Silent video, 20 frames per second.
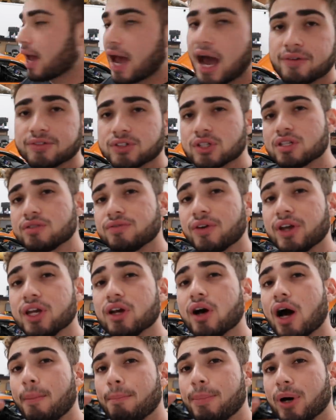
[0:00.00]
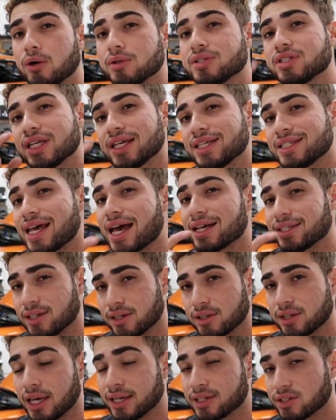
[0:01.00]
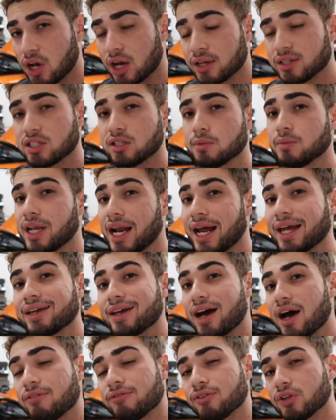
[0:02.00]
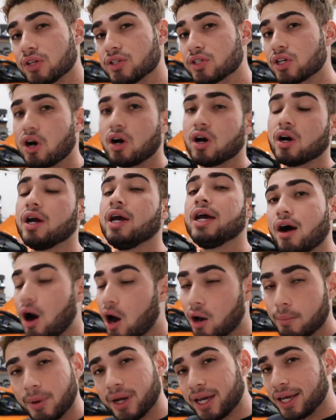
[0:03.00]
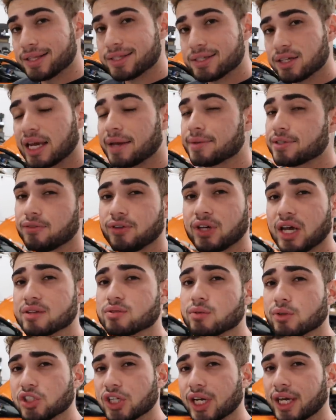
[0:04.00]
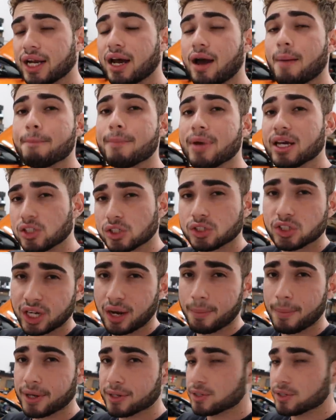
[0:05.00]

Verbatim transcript: After this video, I'll post the exact exhaust system that I got for this car on my Instagram. So if you guys want to check it out, make sure you check out my